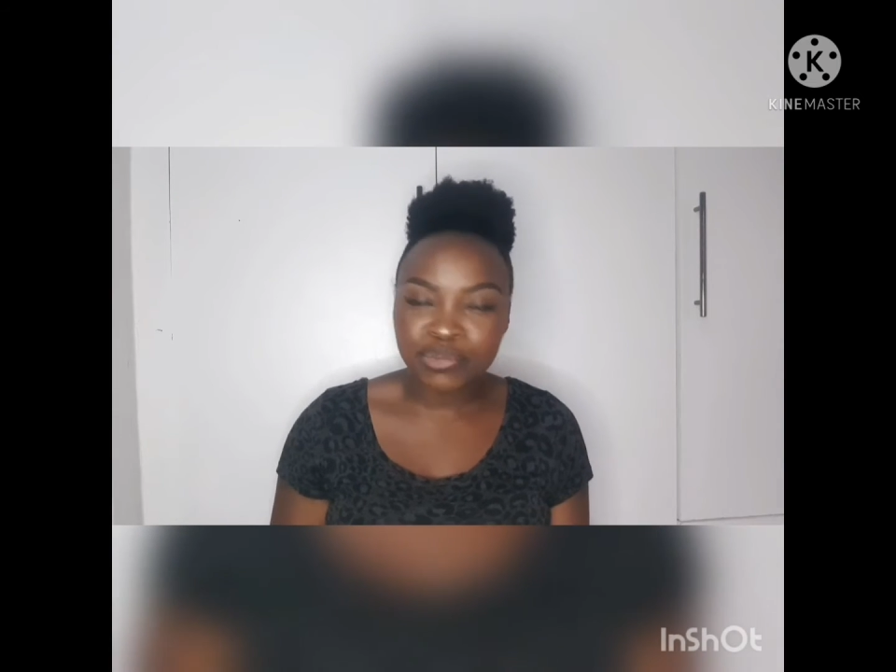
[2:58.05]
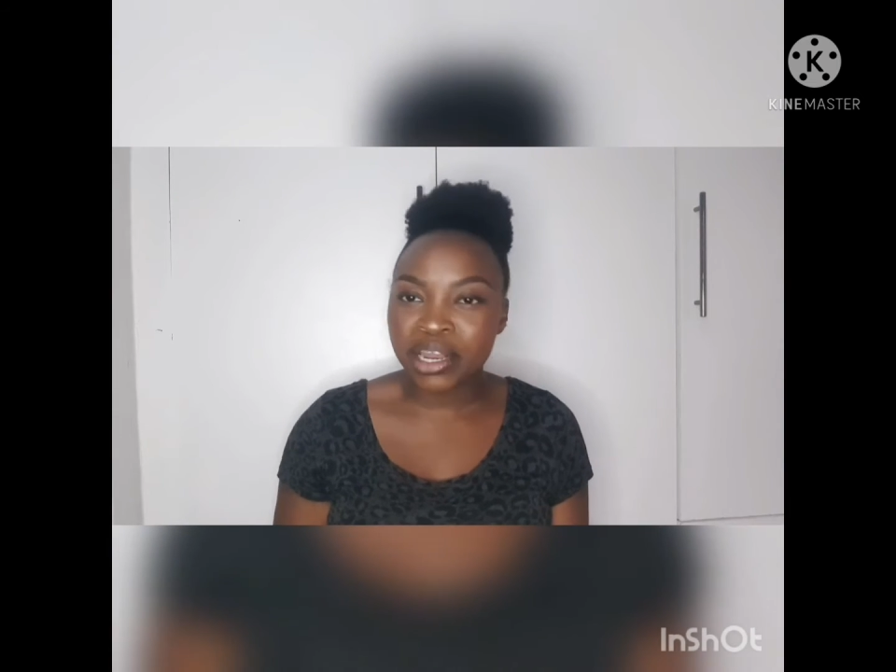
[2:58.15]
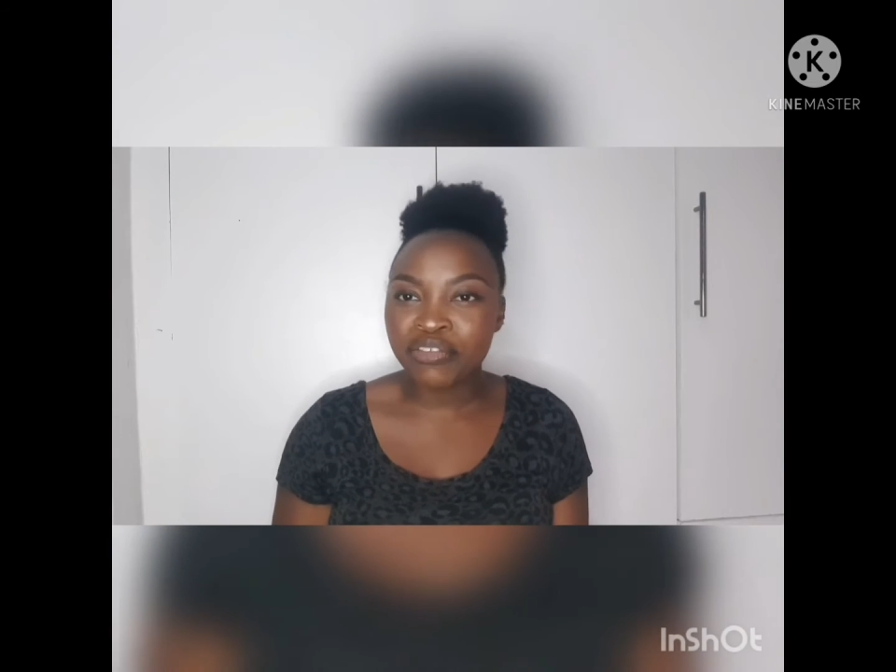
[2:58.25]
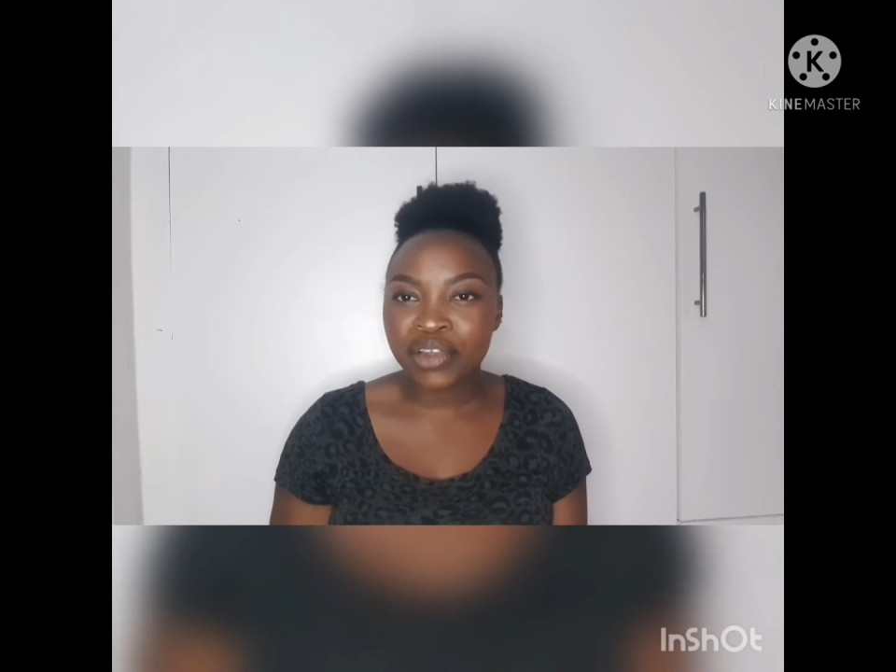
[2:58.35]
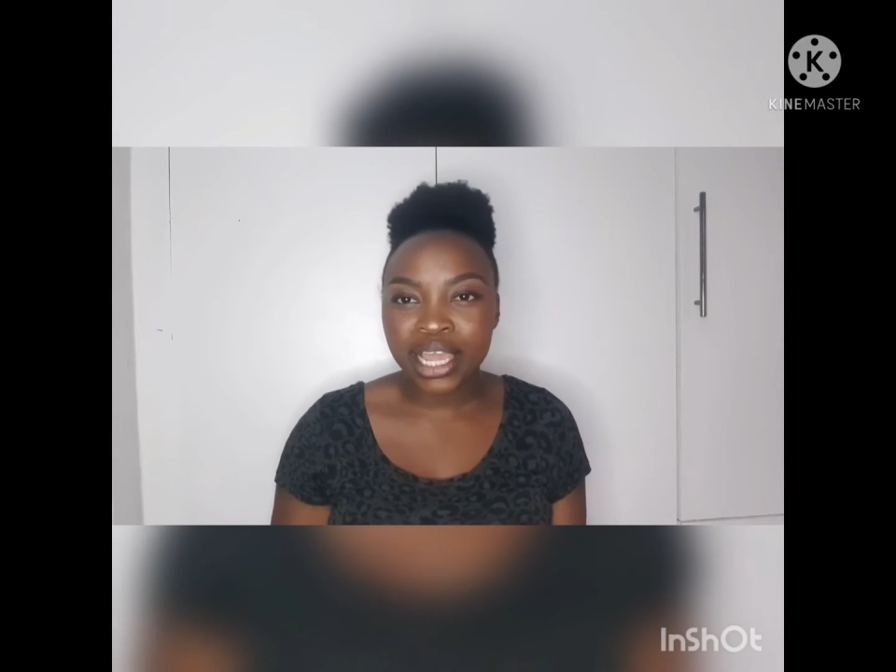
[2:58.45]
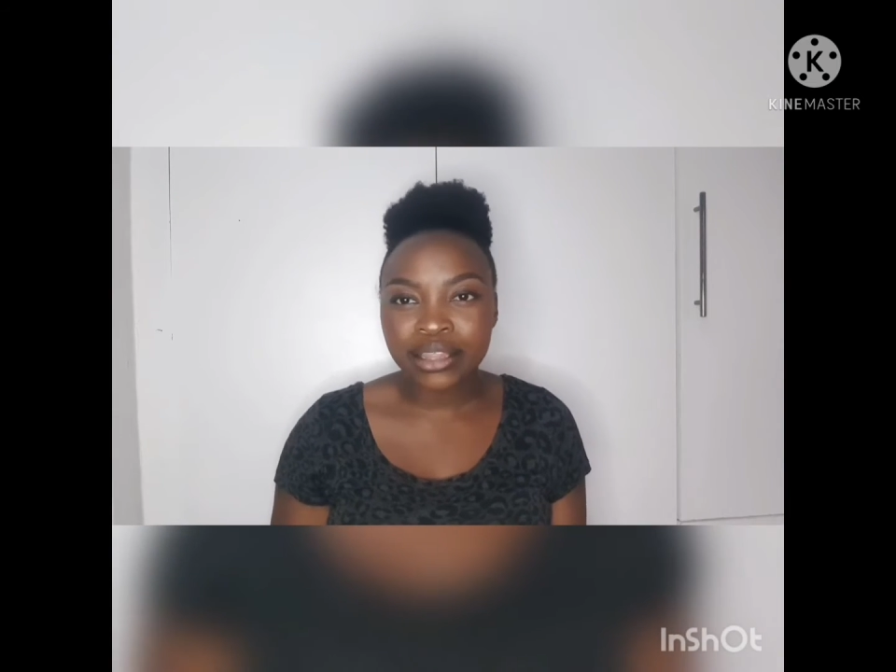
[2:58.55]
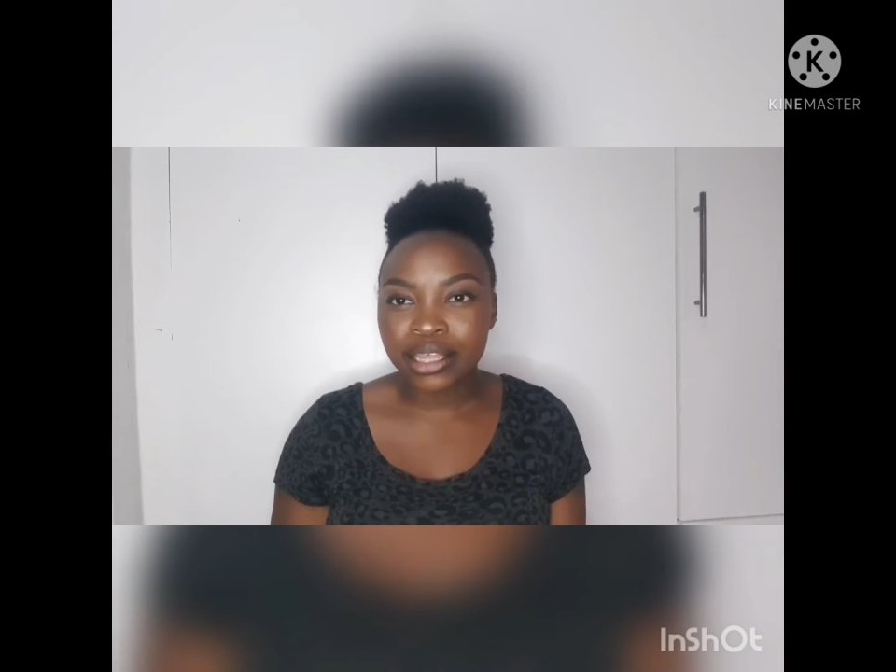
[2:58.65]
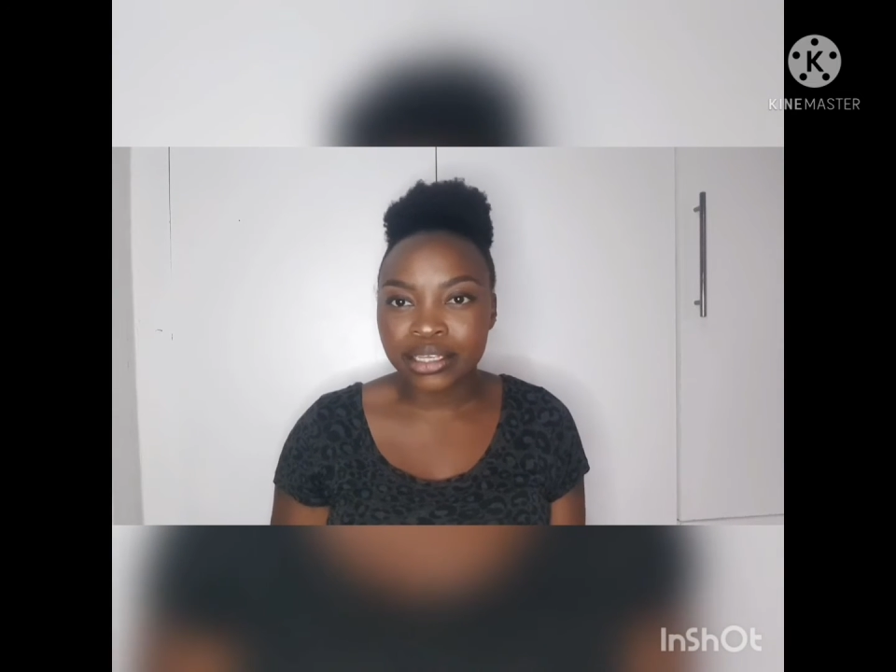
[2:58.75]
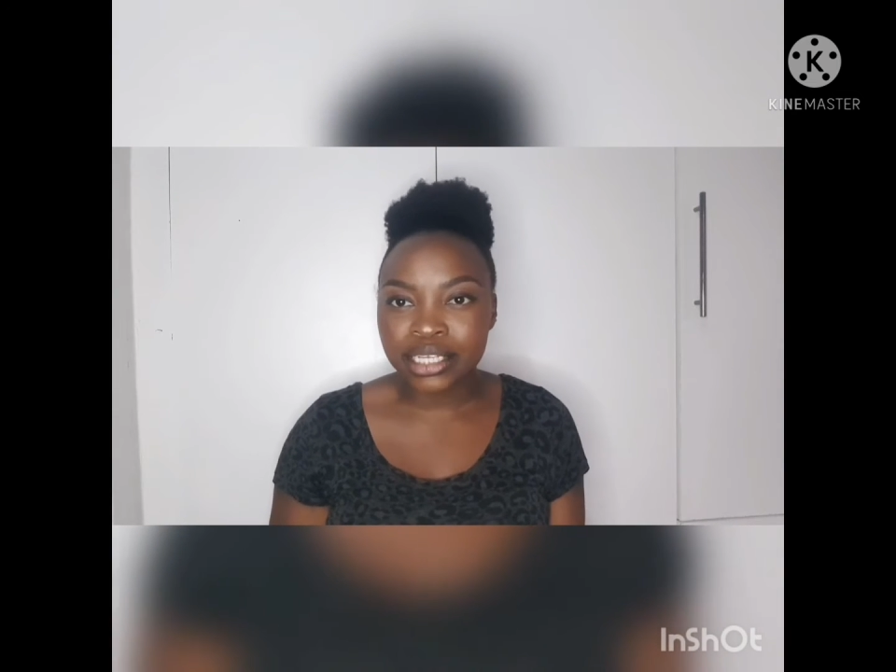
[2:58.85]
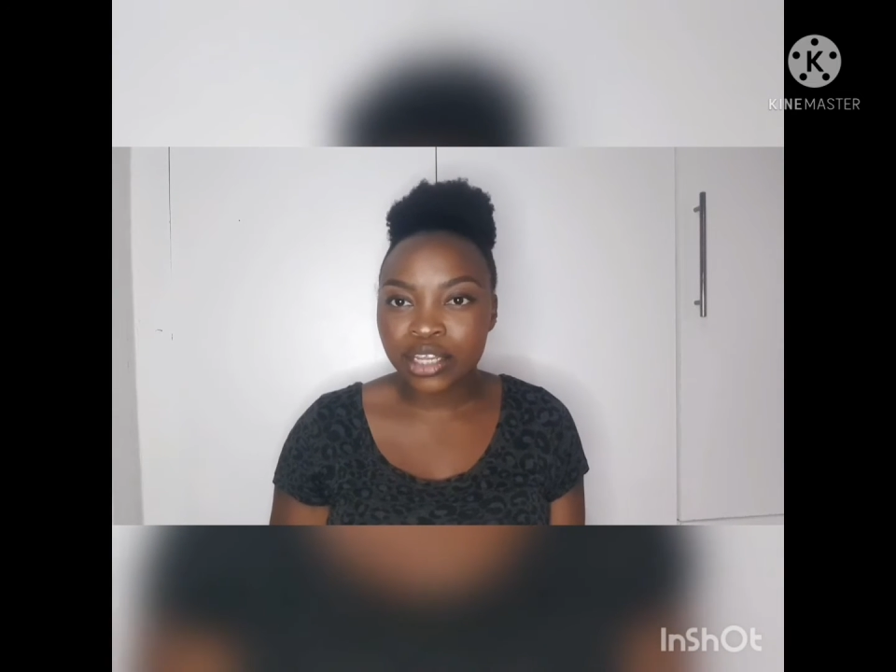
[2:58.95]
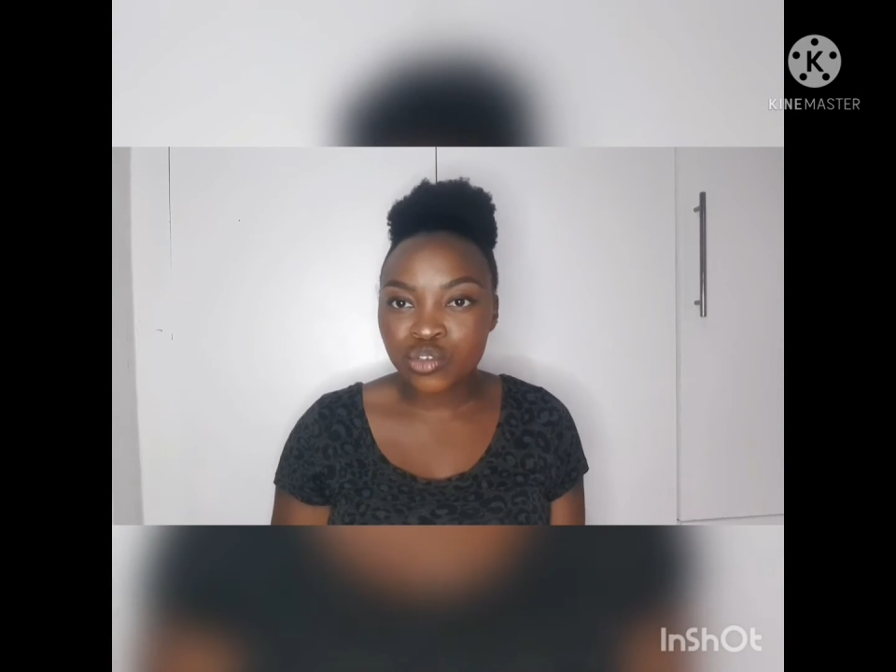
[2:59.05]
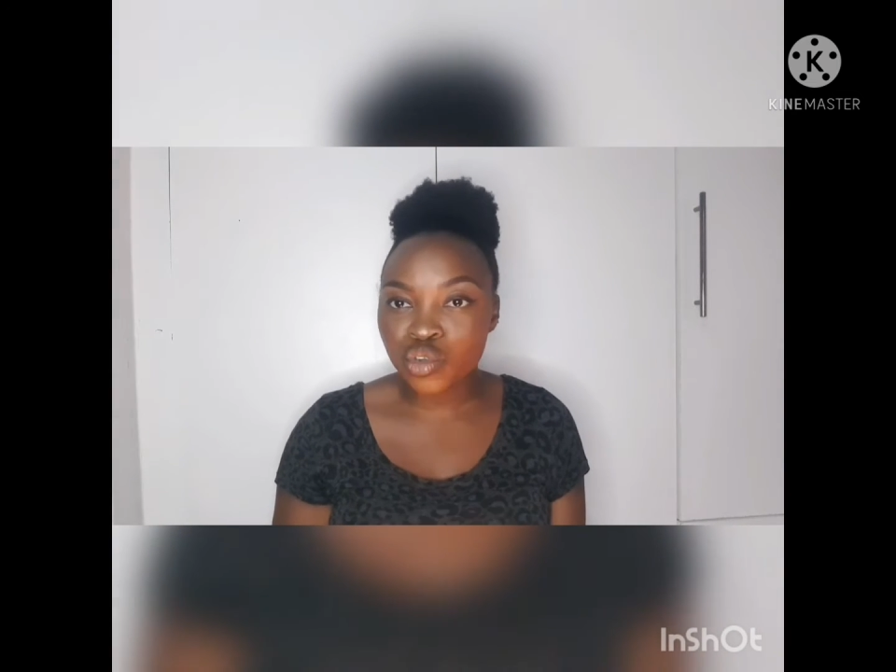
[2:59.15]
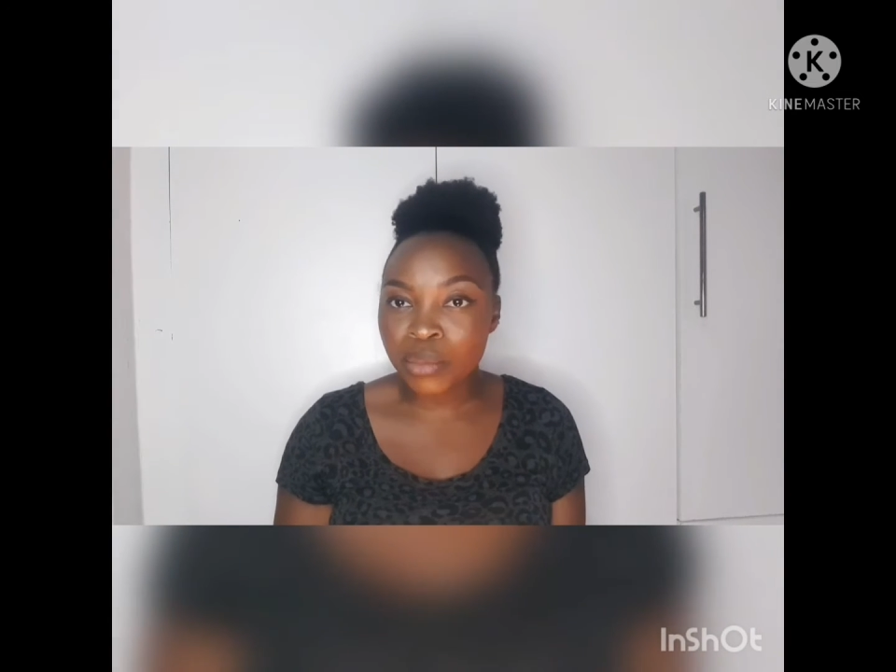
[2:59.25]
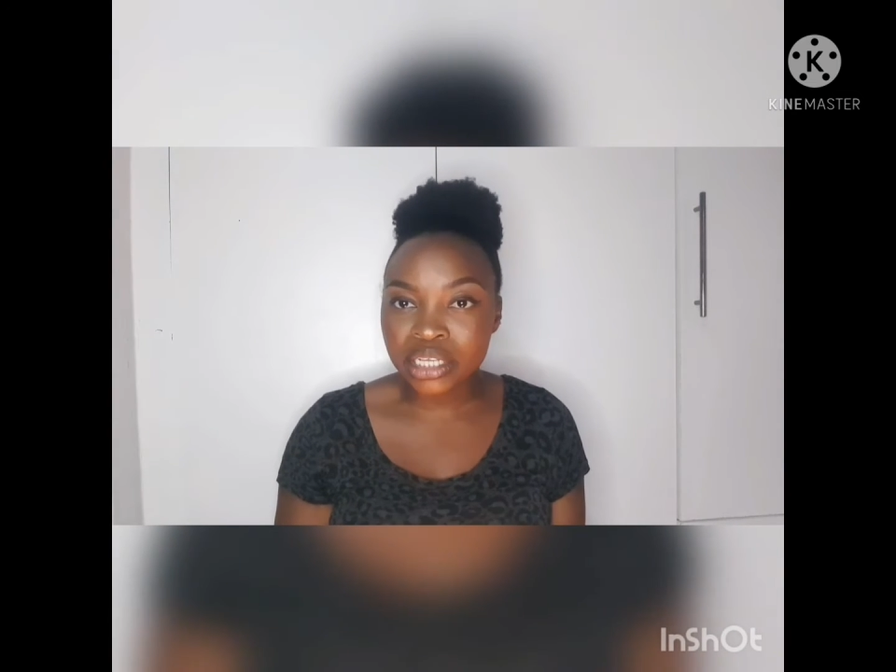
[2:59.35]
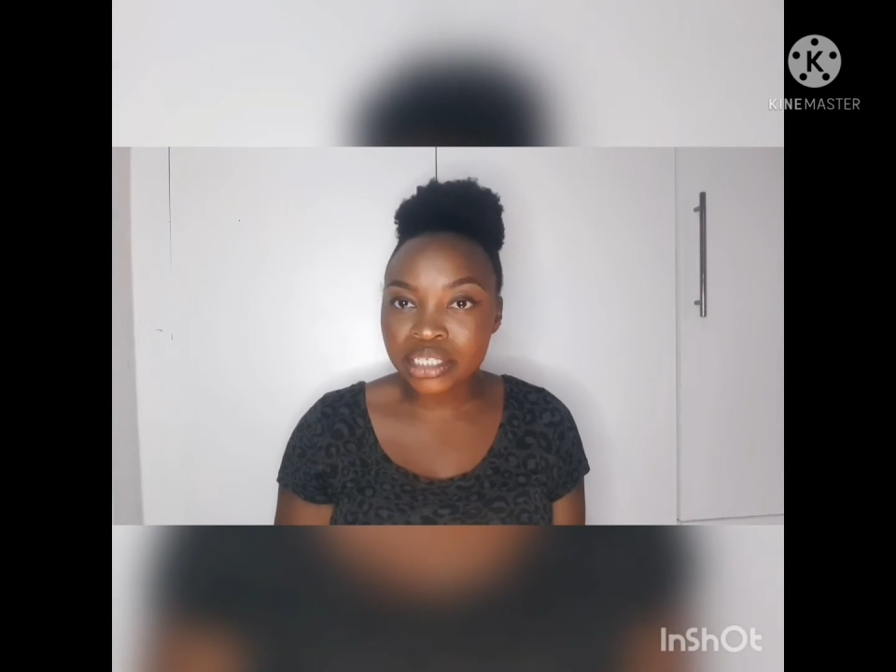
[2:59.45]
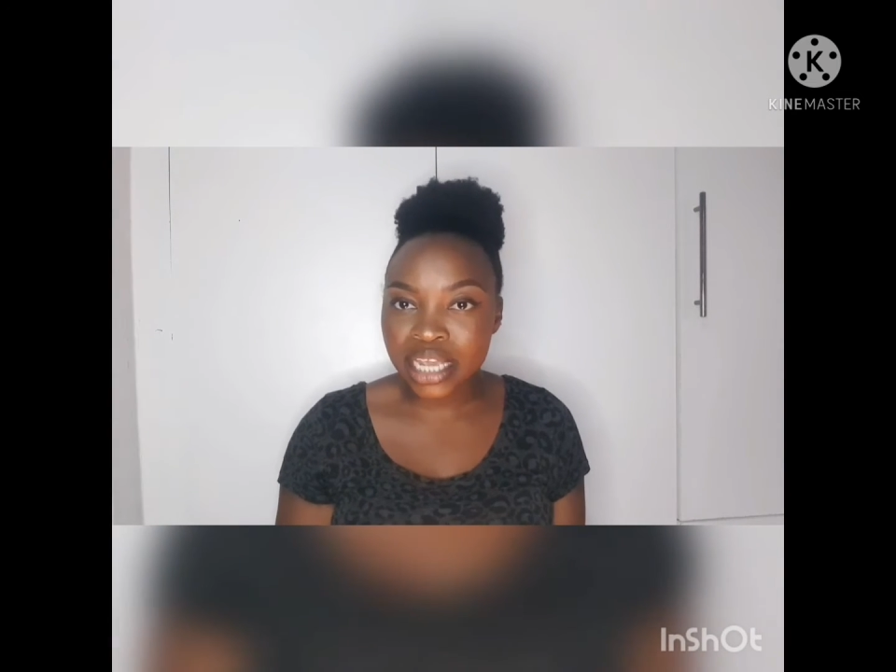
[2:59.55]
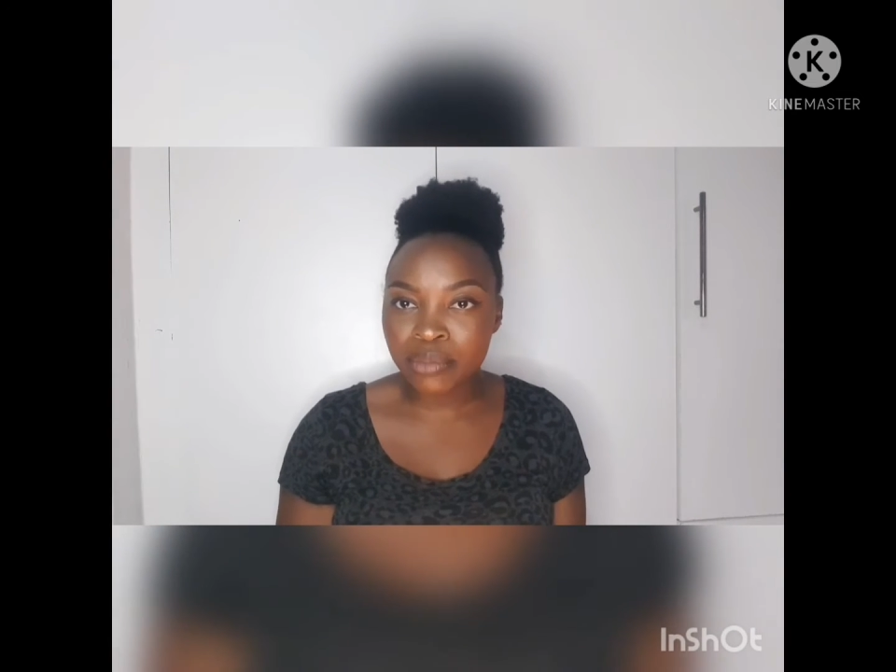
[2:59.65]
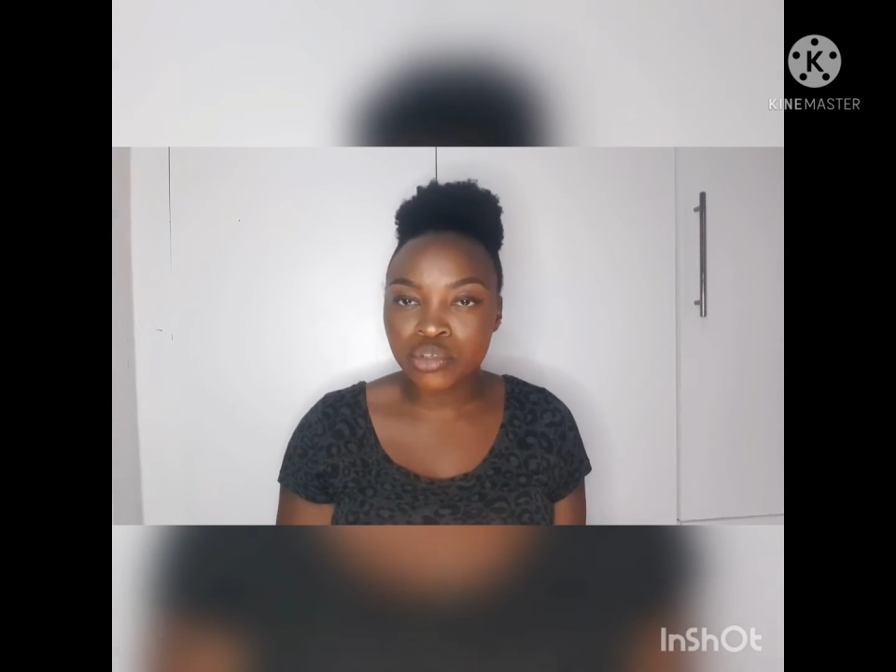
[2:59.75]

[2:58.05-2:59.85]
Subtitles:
but I feel like they take so much time